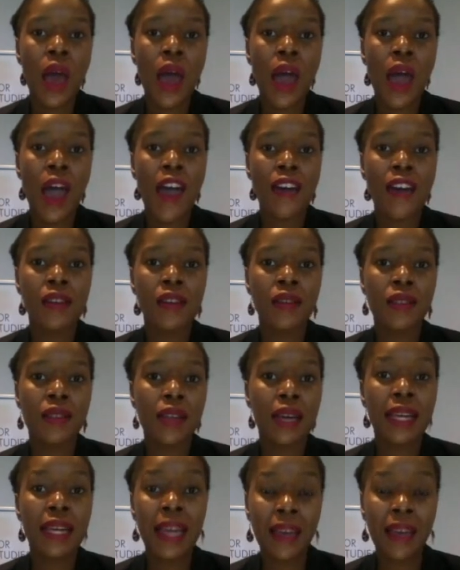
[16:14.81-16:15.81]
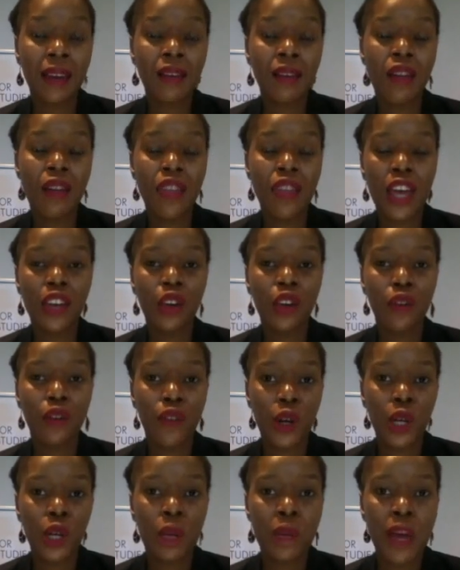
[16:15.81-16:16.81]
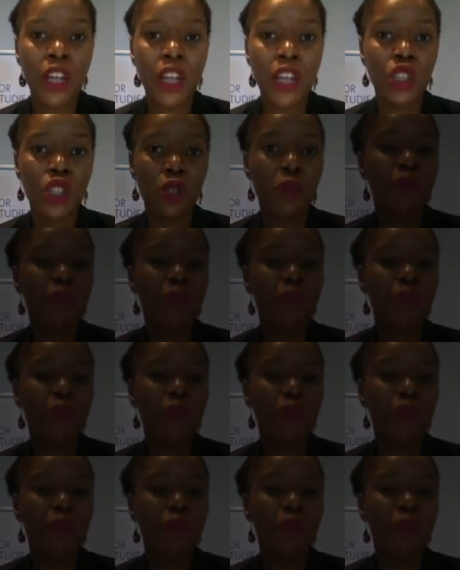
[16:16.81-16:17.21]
And again, thank you very much.